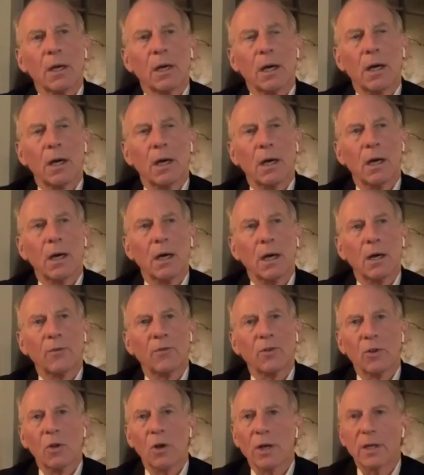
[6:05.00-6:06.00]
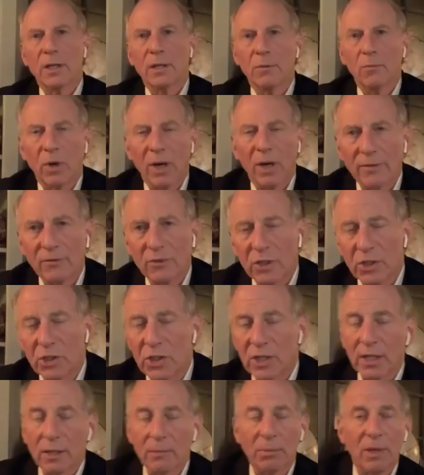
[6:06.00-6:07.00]
for long. And what I've just
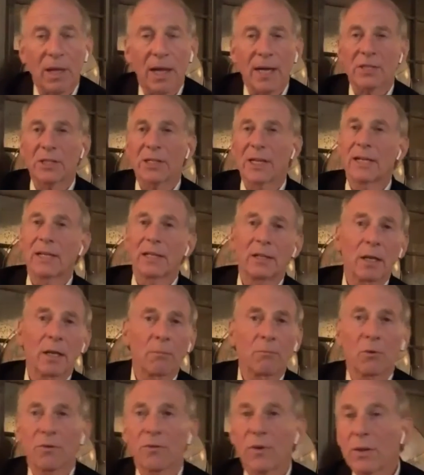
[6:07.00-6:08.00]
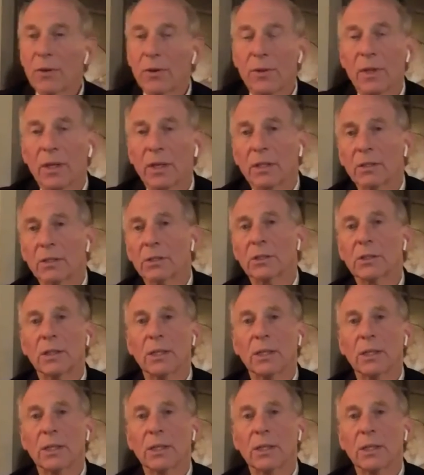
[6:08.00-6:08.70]
said applies to any number of other things,